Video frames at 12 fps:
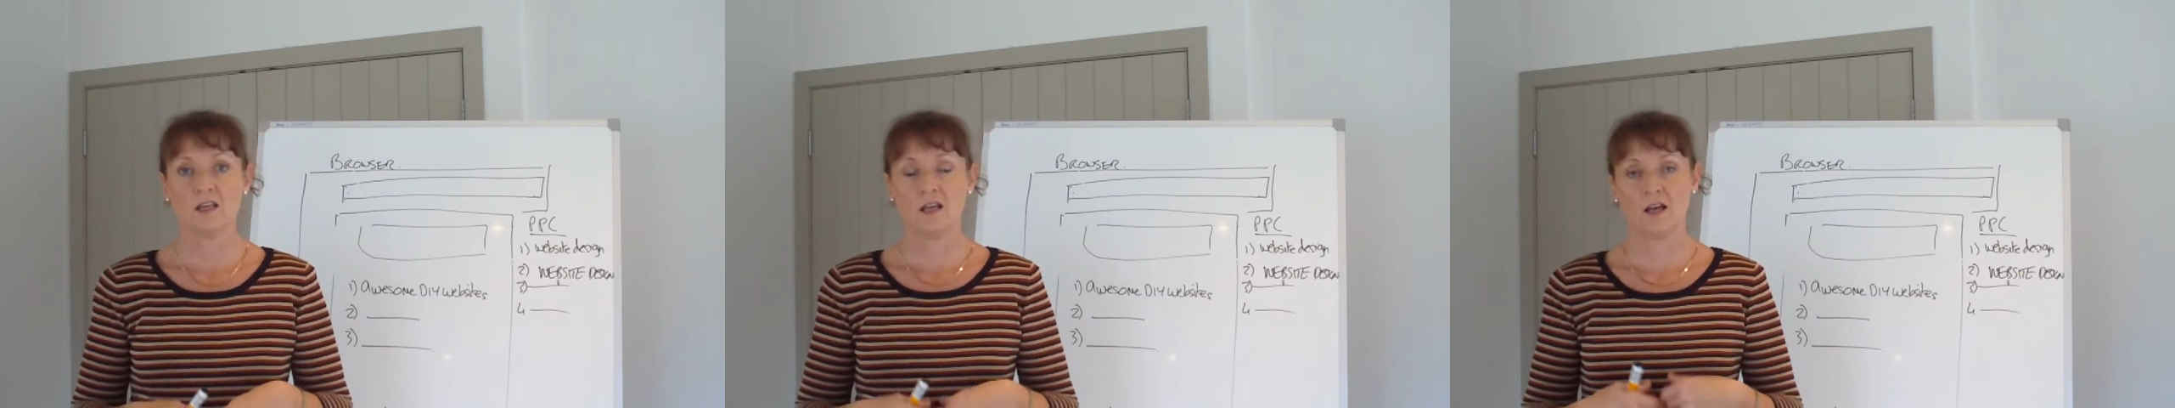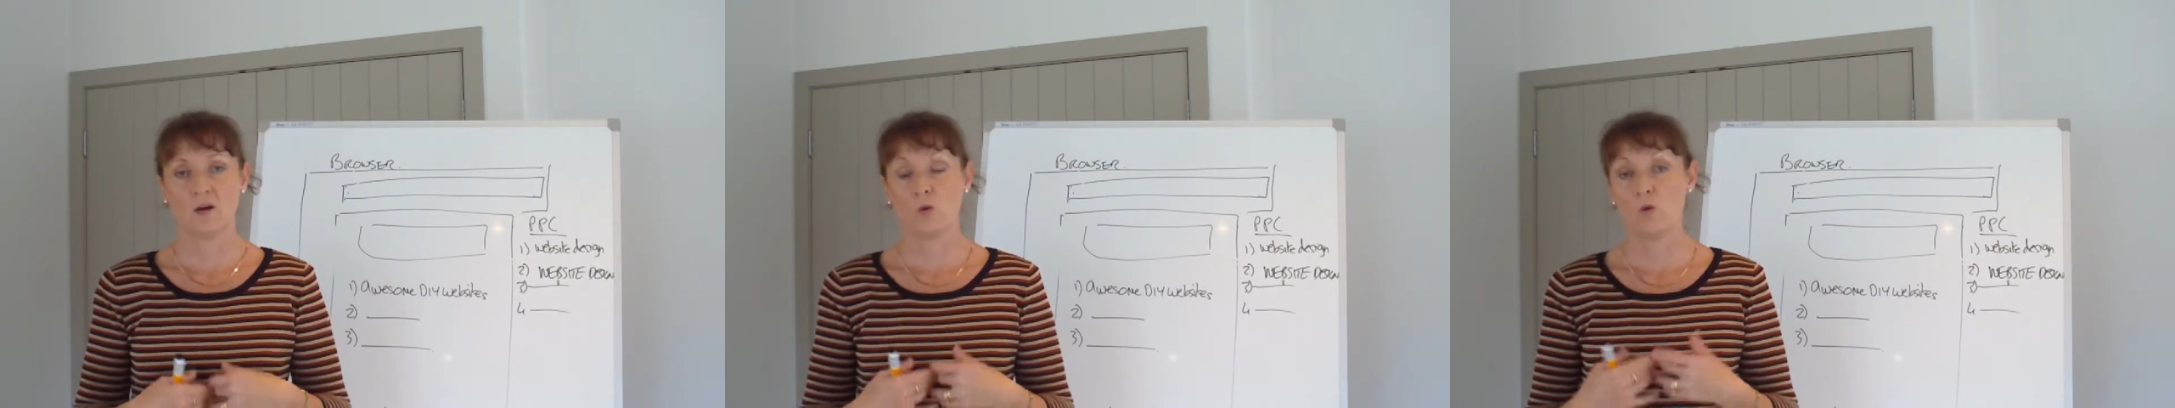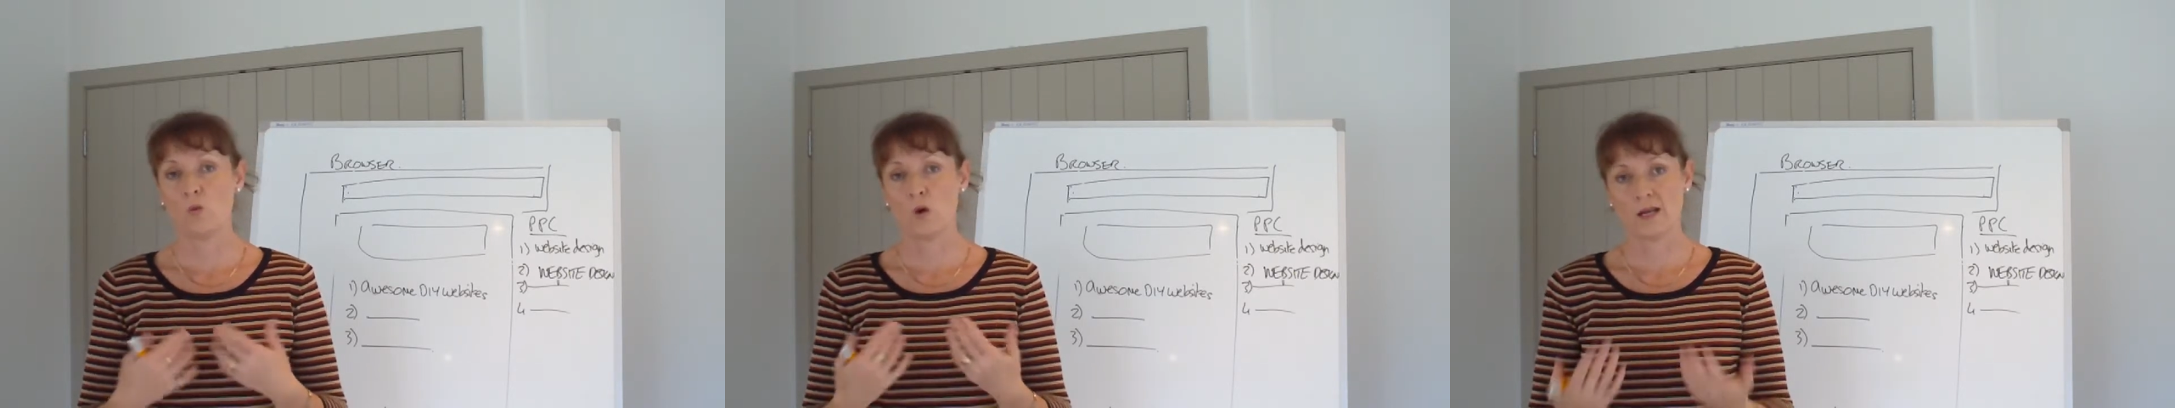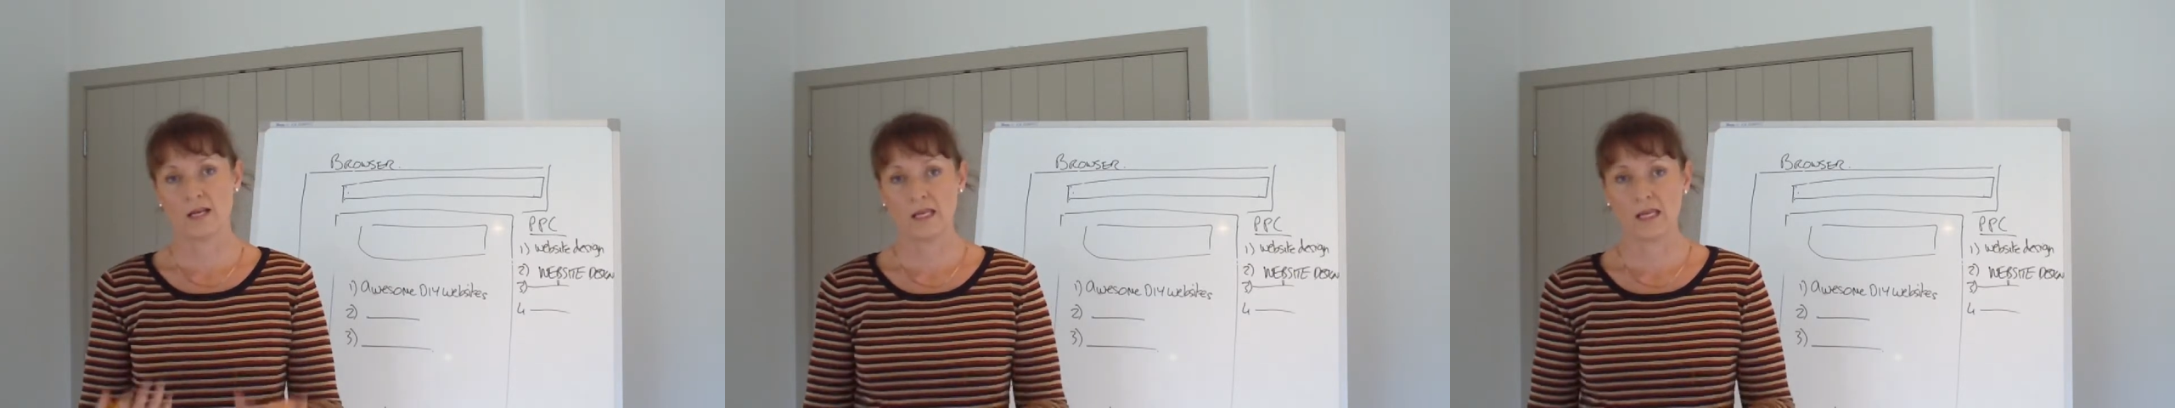or
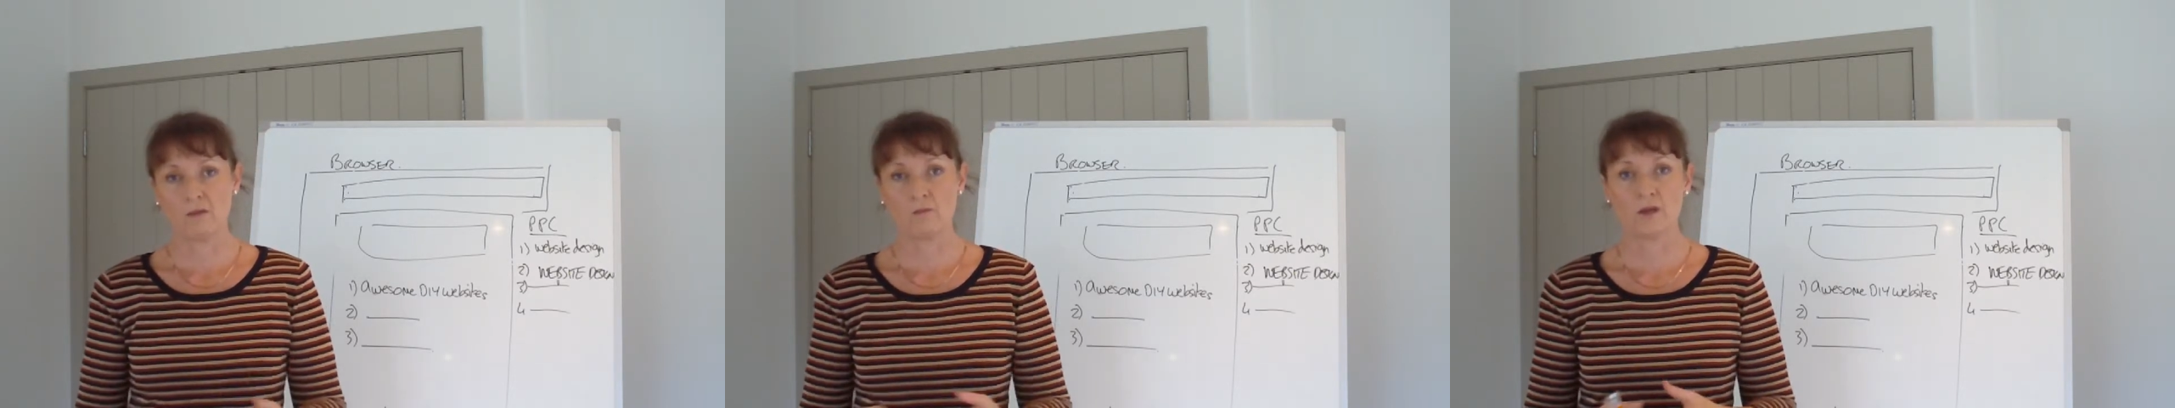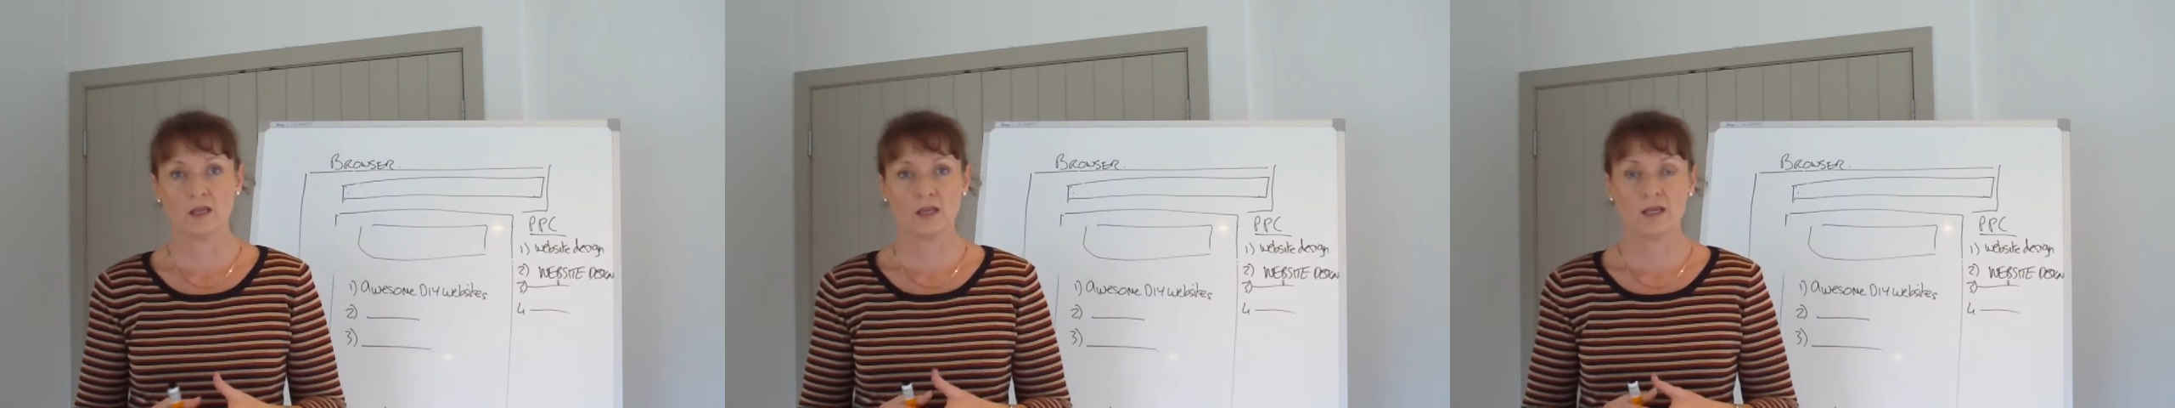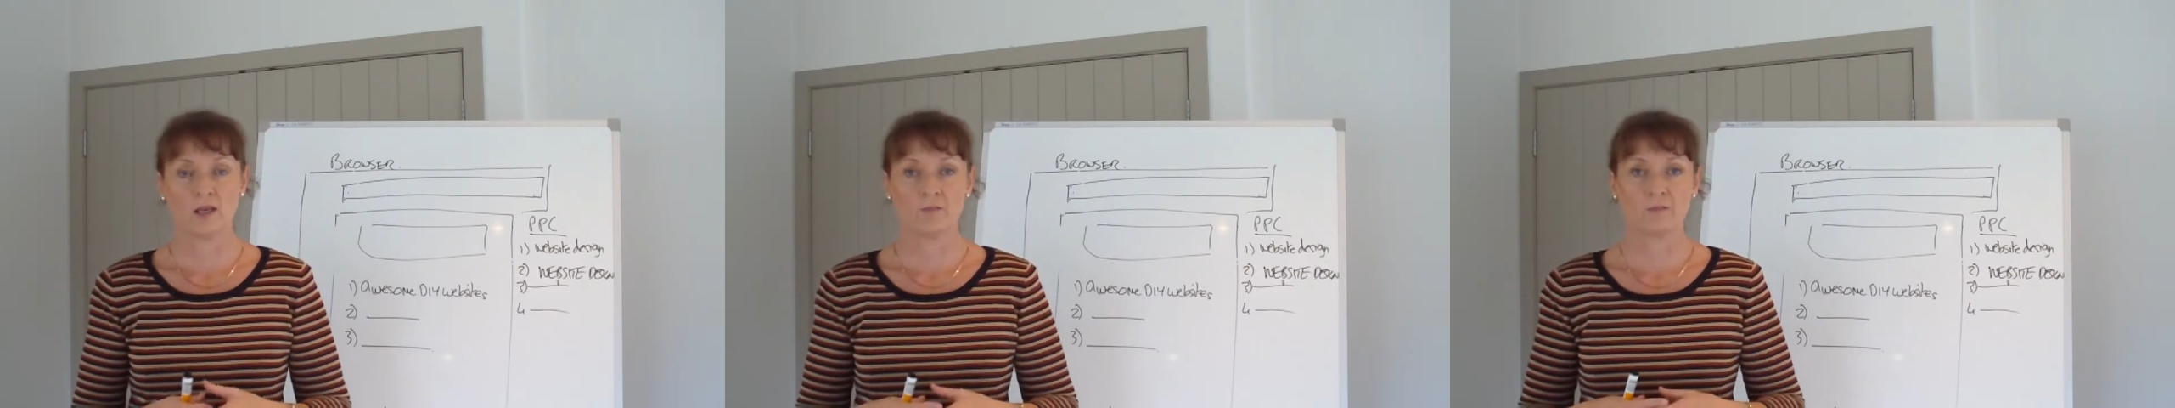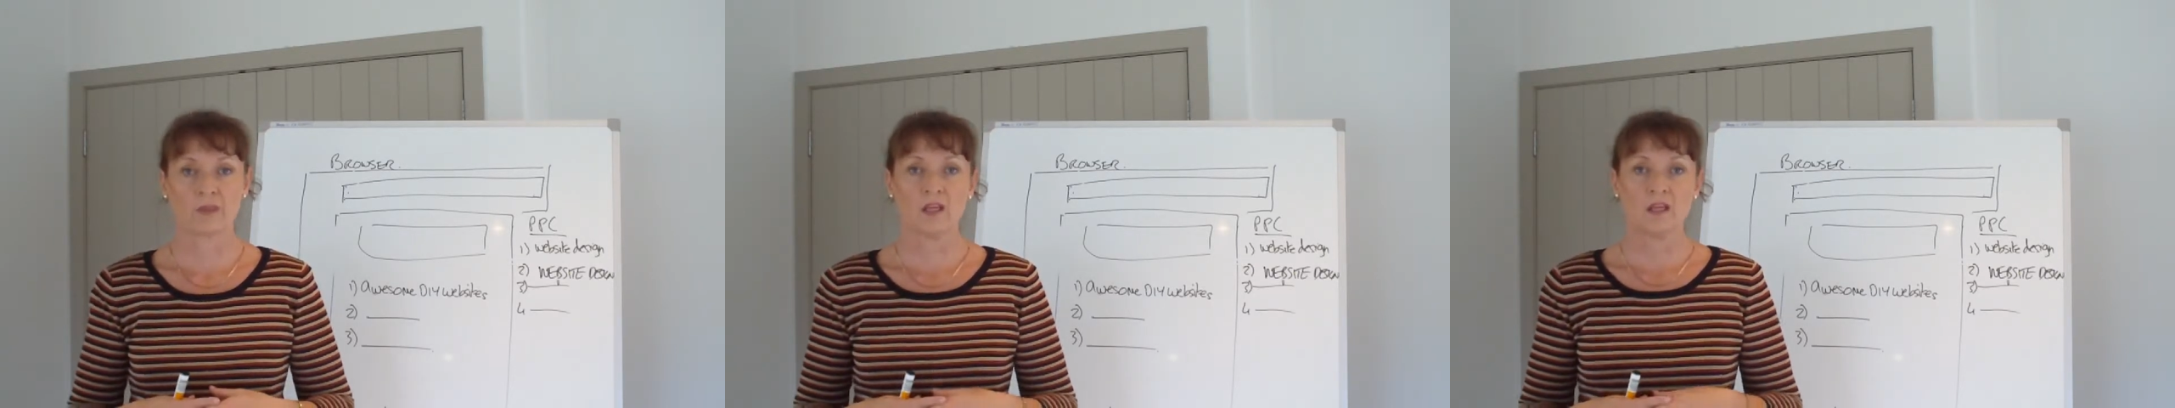one M.